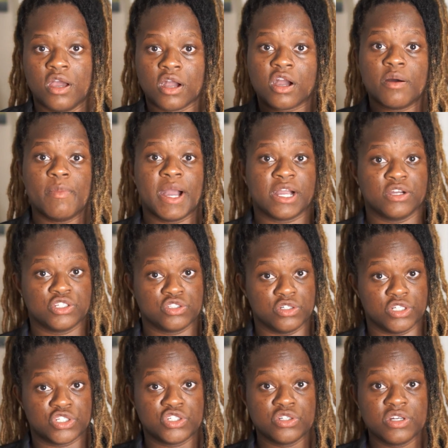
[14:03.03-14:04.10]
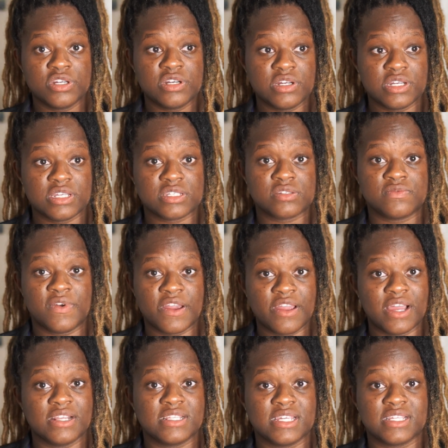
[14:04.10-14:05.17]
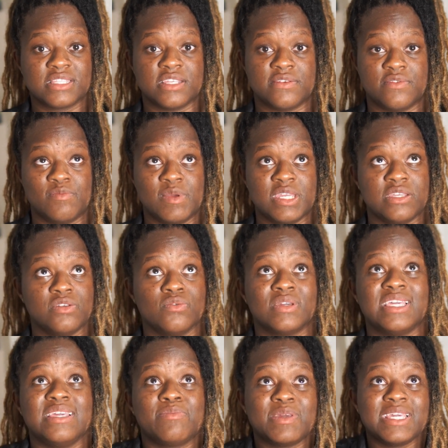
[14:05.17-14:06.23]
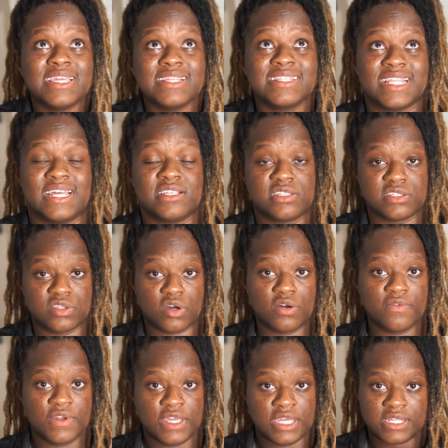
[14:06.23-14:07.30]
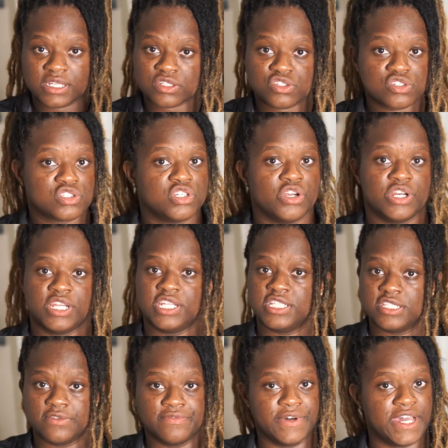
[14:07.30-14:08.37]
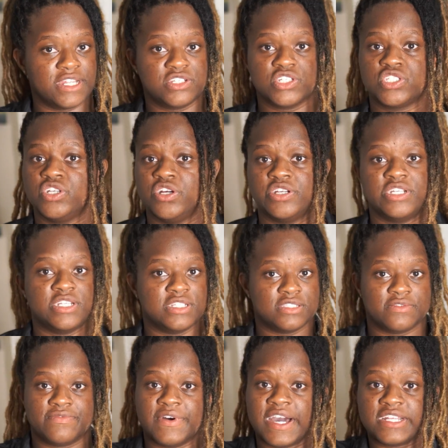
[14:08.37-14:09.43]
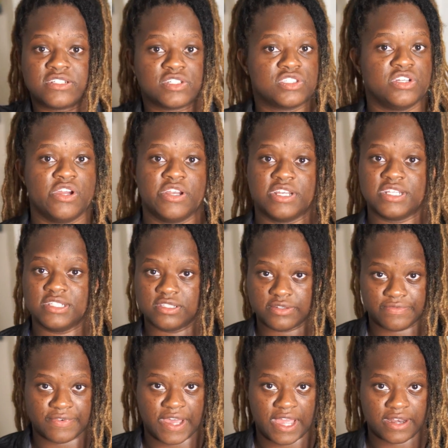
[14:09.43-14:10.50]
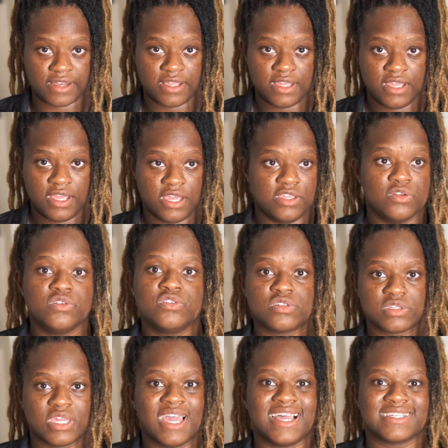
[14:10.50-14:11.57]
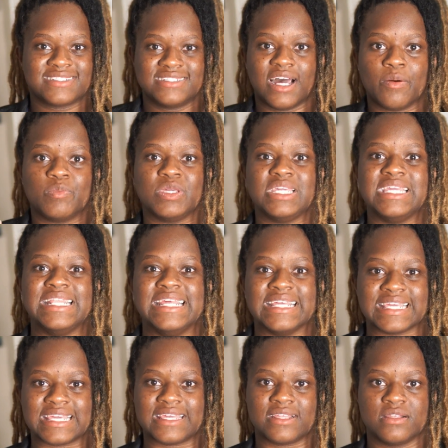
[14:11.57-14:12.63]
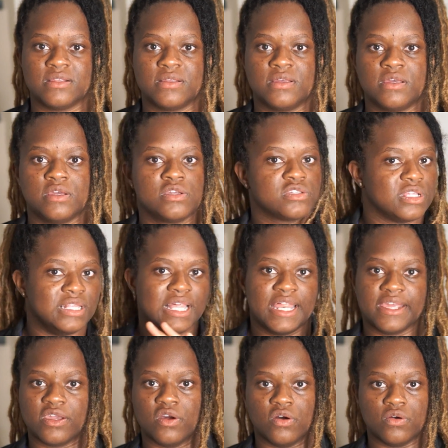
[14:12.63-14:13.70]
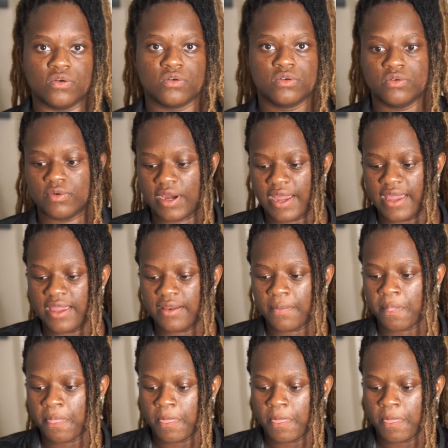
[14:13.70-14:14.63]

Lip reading: Cut back on sugar. Sugar is very addictive. Make you keep eating that stuff that's just turning into fat, just turning into fat, just turning into fat. And you just can't stop eating it. So let it go, right?